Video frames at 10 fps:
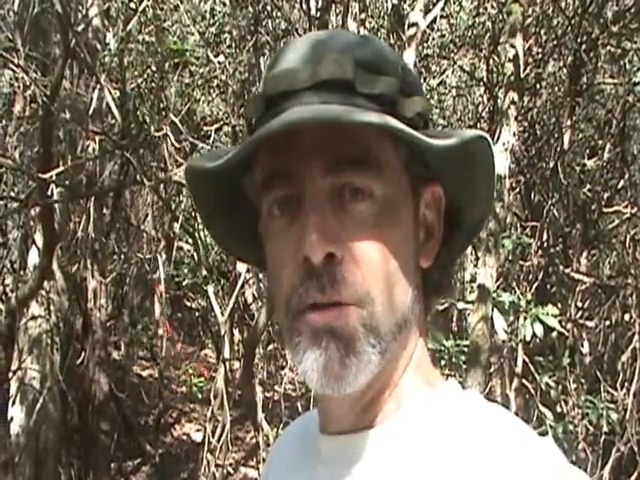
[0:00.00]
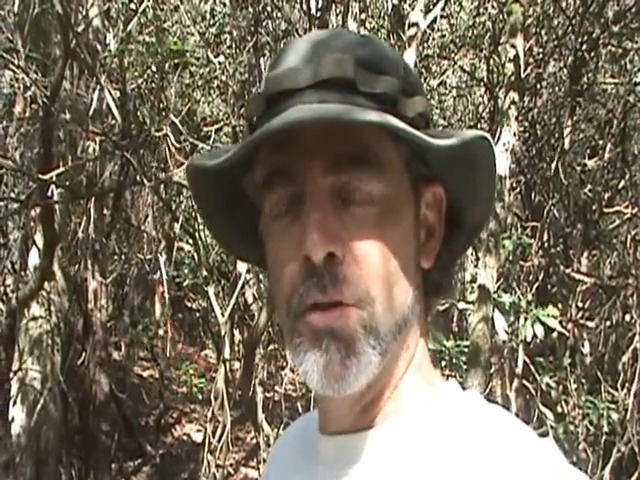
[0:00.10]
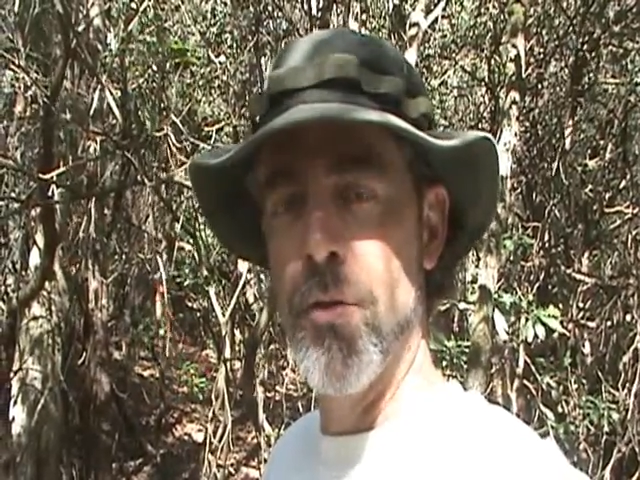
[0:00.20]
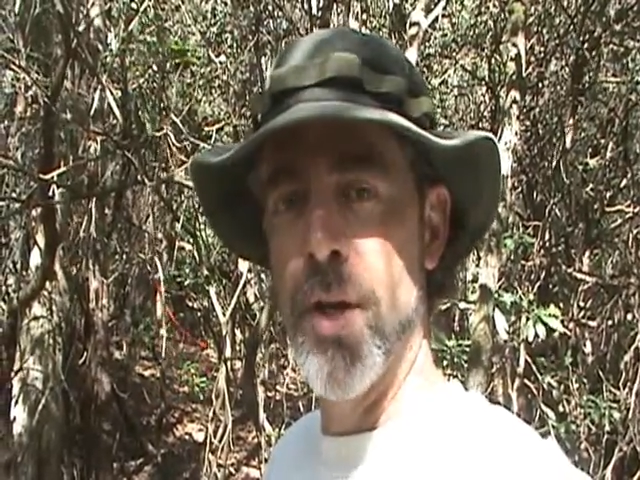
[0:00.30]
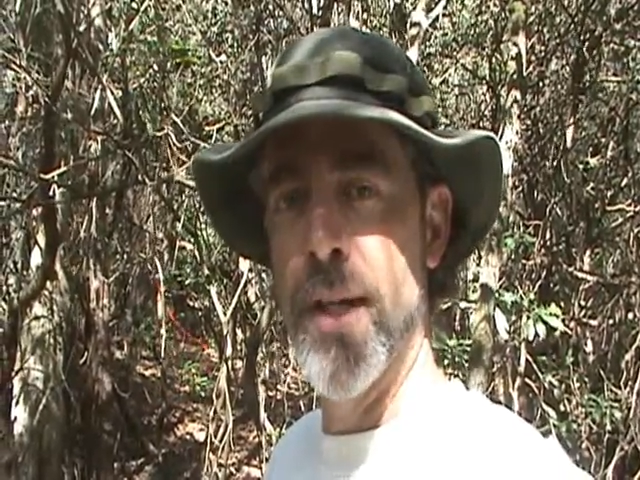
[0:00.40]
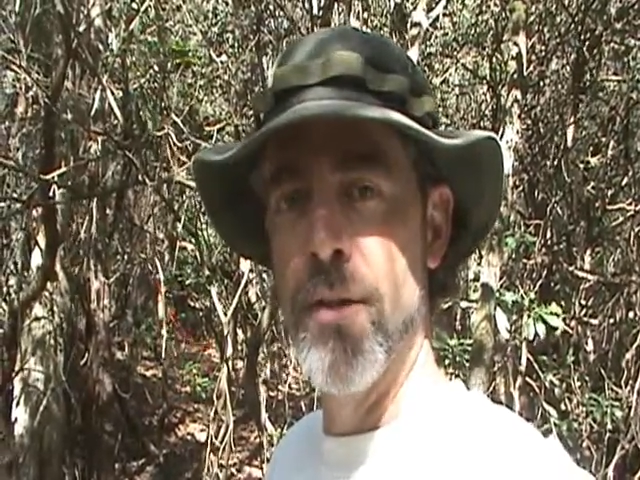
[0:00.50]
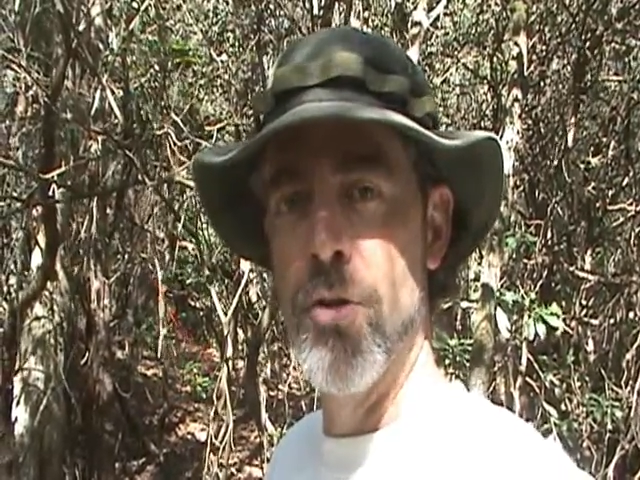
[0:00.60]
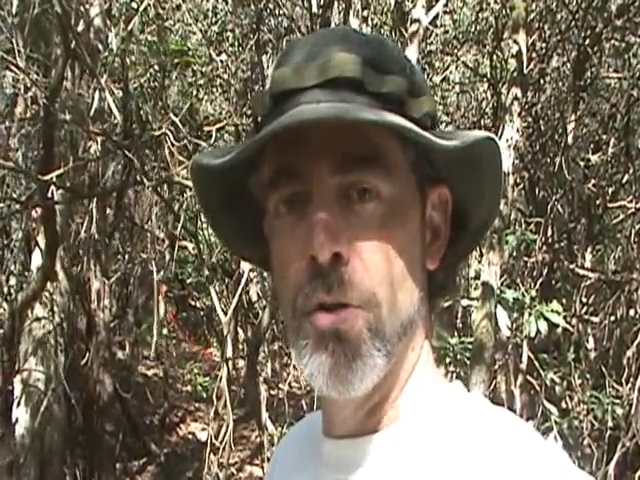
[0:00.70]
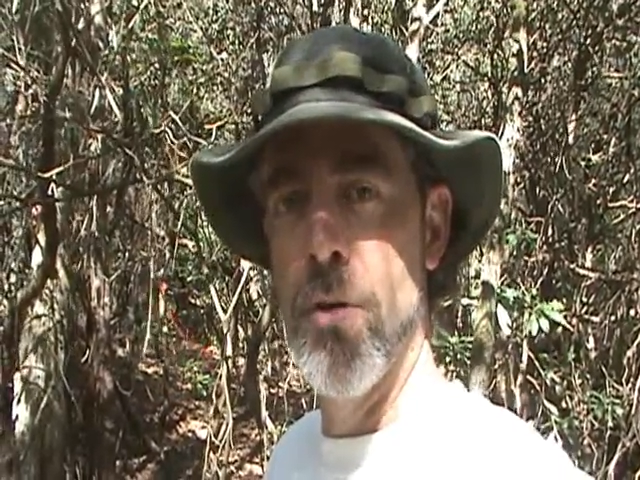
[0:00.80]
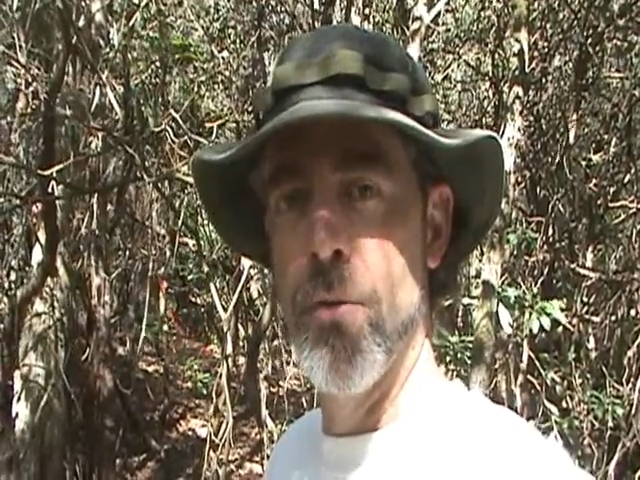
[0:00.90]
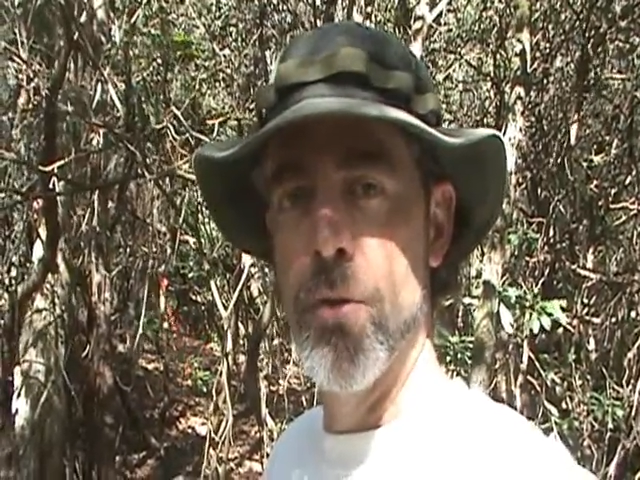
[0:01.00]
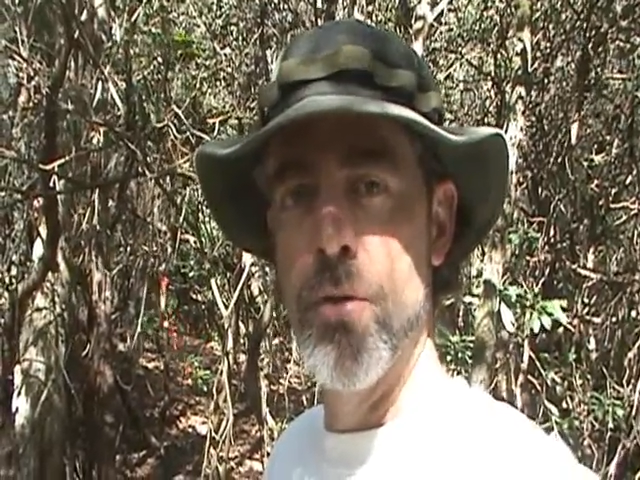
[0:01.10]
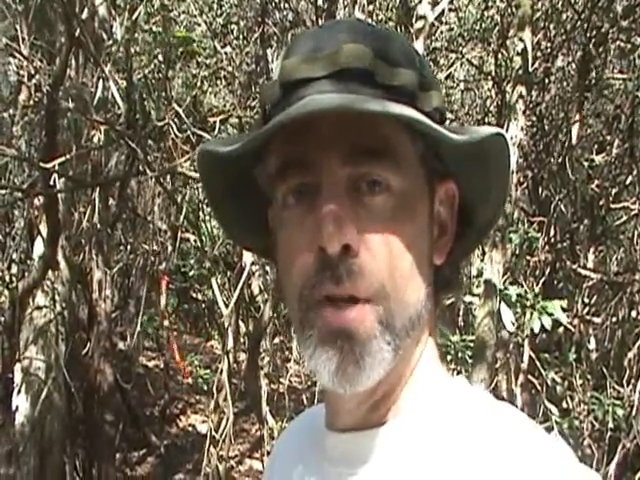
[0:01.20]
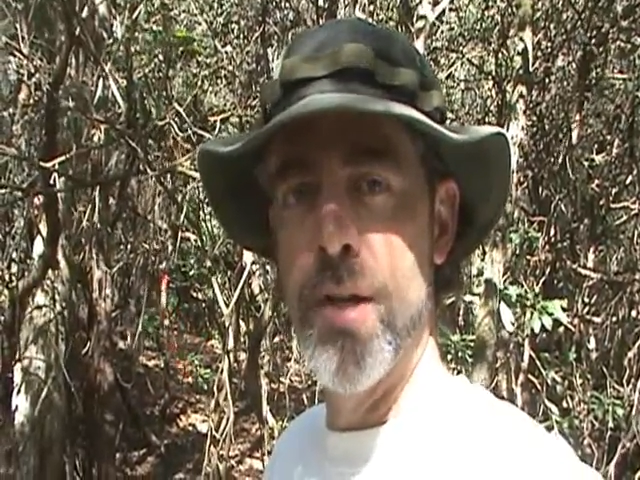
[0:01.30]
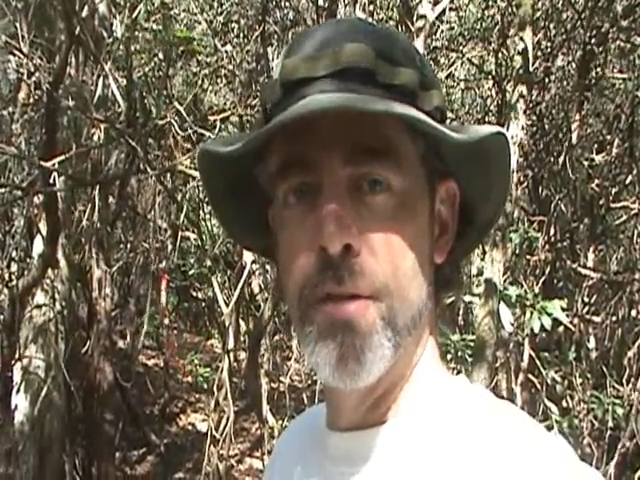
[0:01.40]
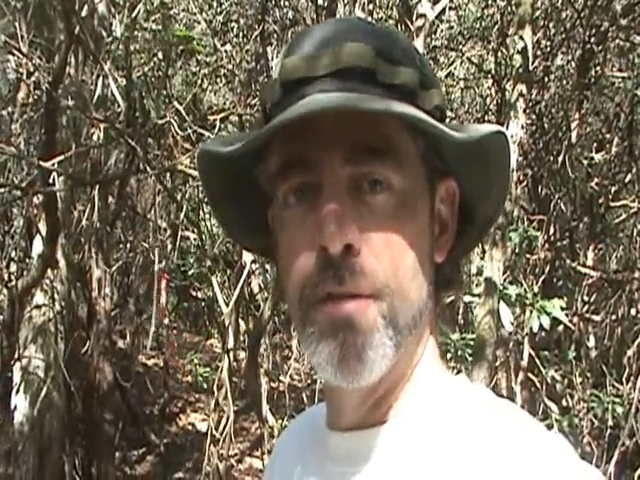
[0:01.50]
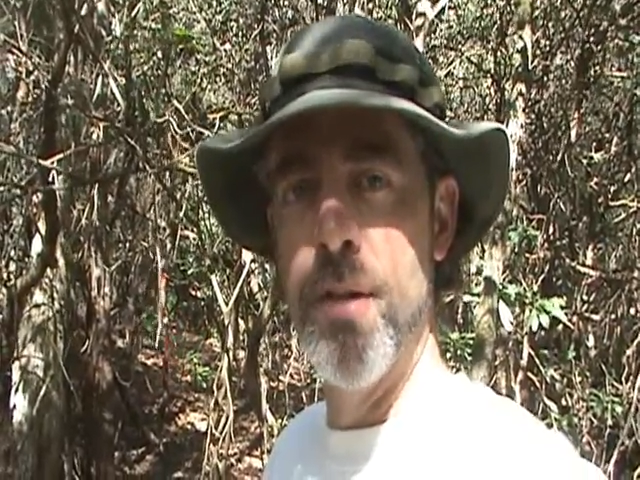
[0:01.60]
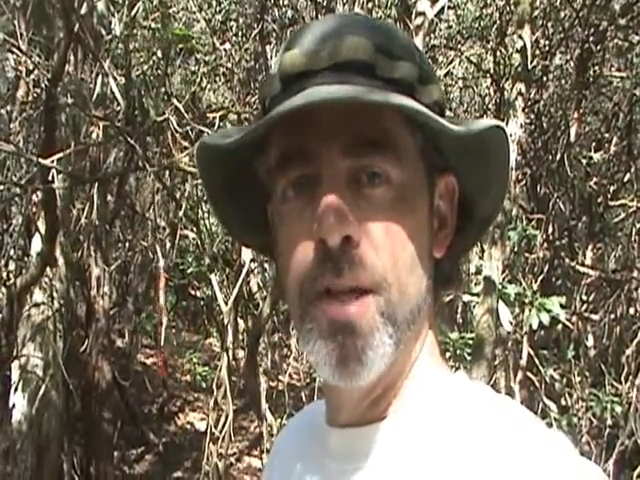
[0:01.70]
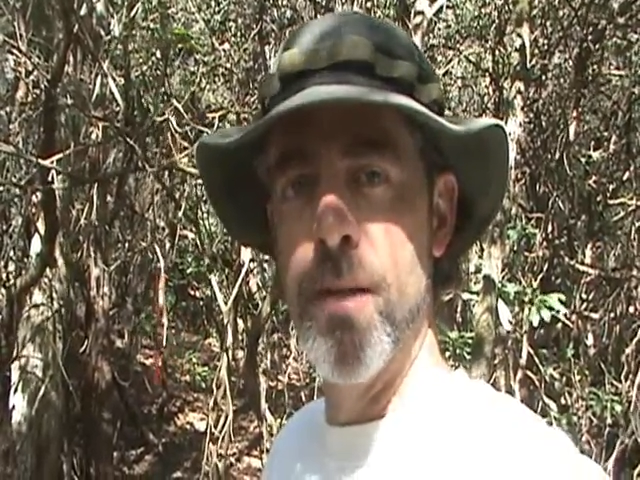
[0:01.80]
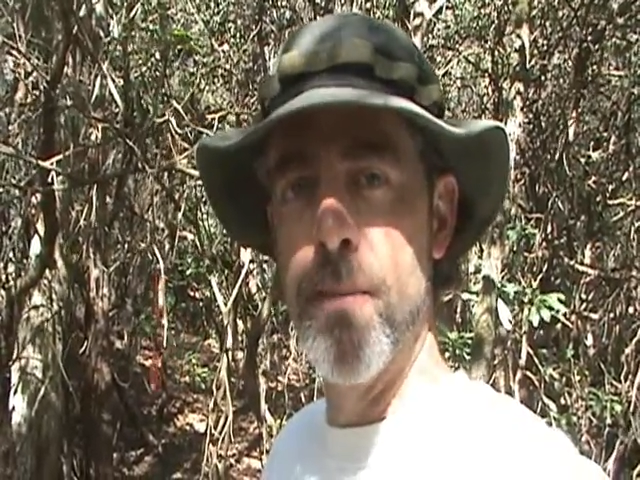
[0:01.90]
Turtle Tracking Journal for
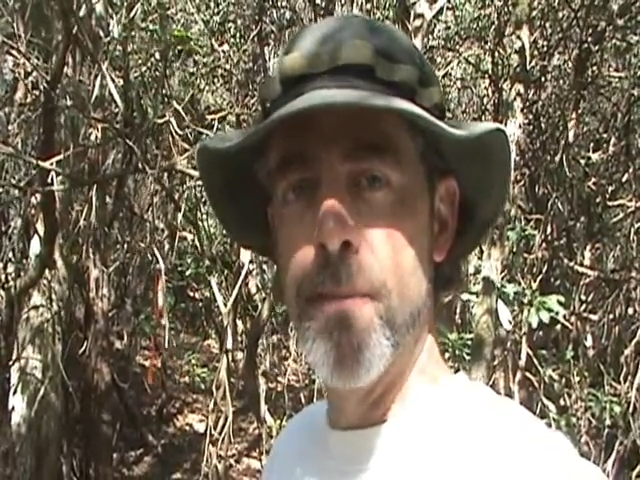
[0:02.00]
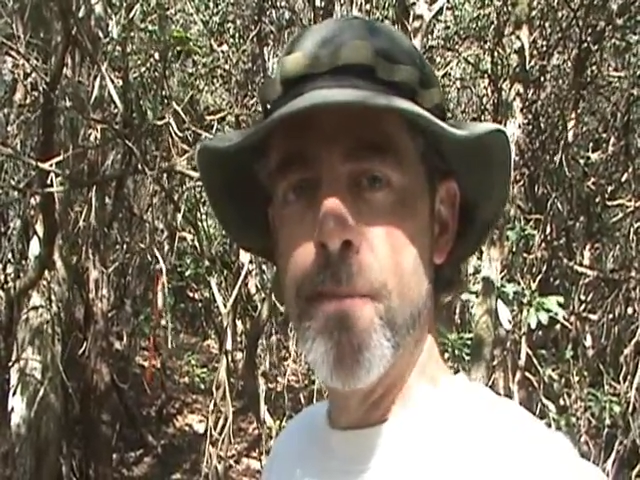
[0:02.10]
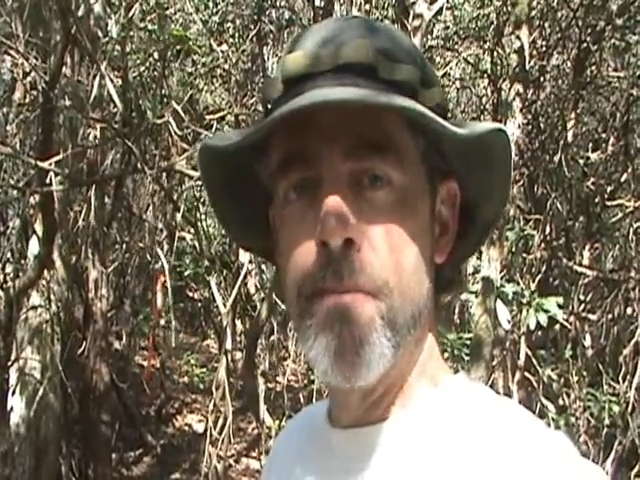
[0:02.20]
2010.